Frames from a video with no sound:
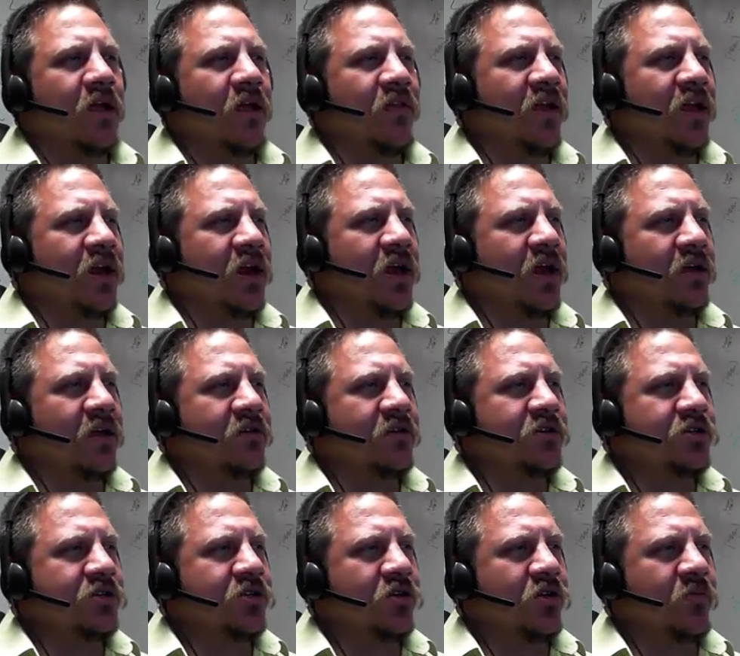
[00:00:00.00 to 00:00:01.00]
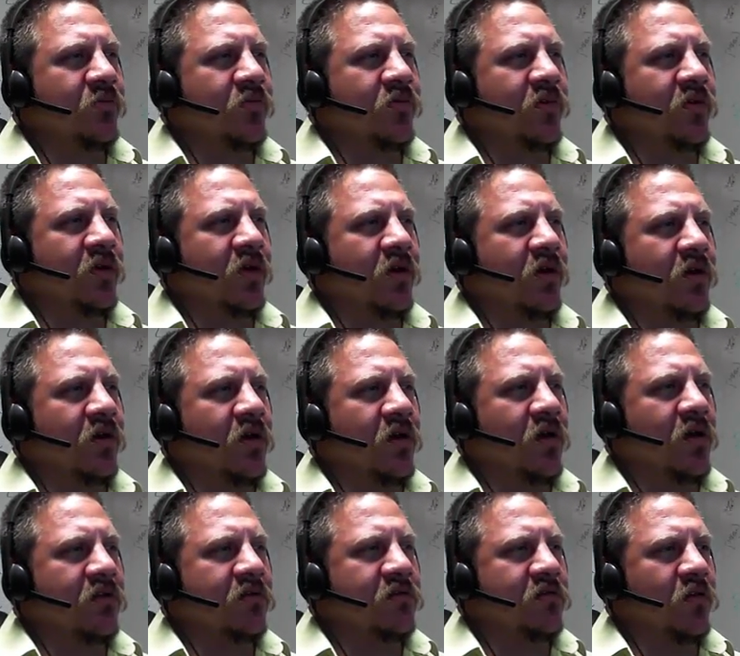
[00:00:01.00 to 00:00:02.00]
Got that 9 showed up in our
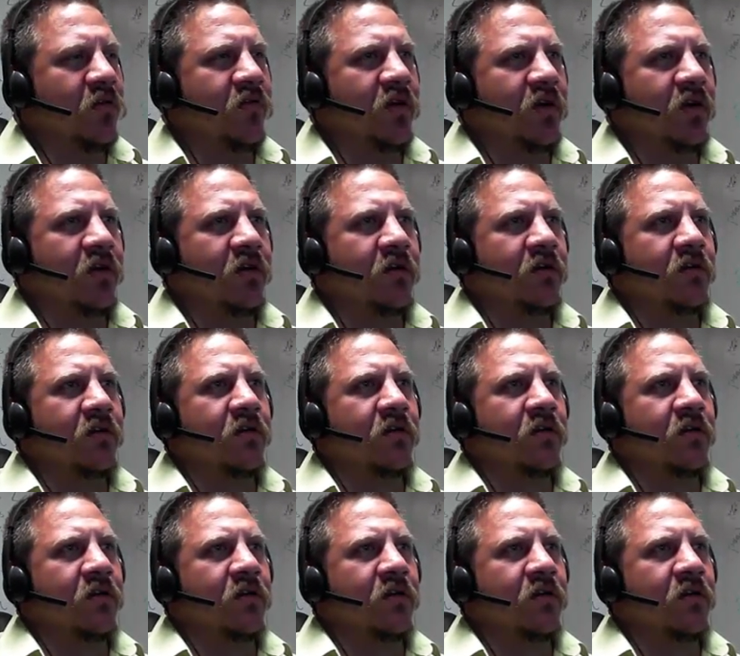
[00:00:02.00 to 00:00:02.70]
console over here.